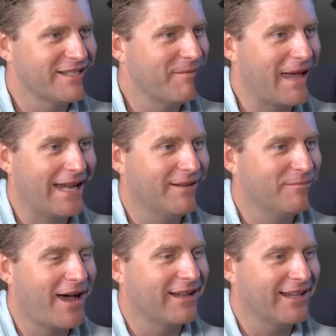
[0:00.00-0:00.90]
mad,
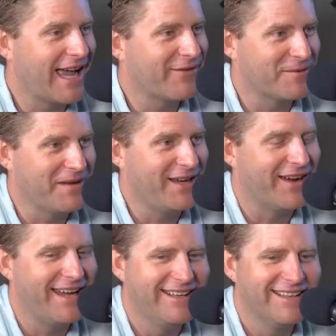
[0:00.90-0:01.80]
modeling after me,
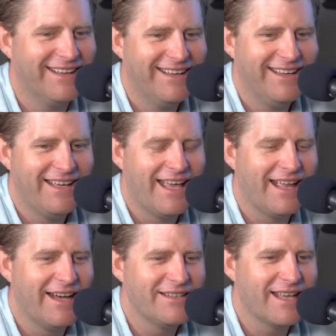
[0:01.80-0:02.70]
right?
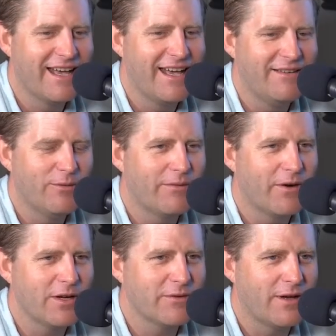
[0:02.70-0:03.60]
And I said, well,
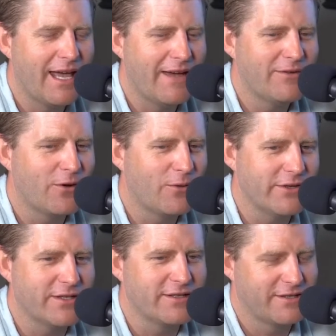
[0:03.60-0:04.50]
first of all, I have no
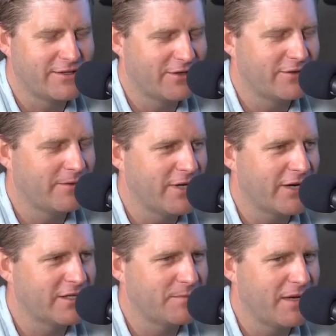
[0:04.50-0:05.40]
questions, concerns, or
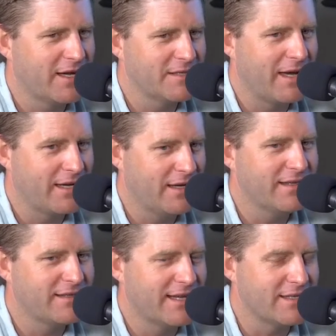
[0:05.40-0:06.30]
objections because my
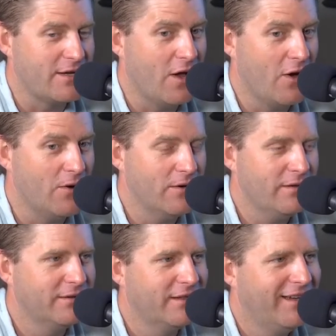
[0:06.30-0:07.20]
gut says no.
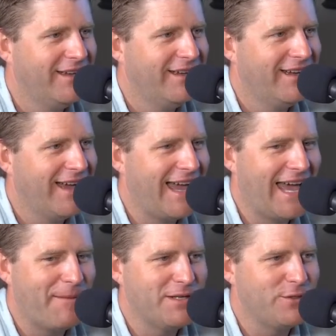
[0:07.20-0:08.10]
I
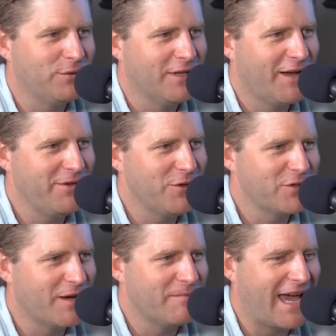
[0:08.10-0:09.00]
happen to love you,
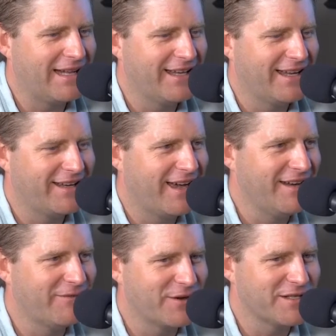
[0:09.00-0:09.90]
so I'm battling
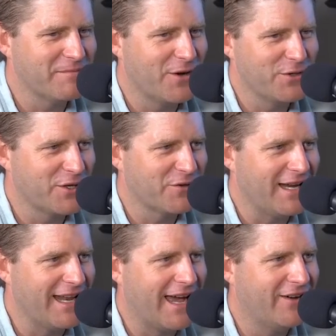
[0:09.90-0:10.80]
gut versus emotion right now.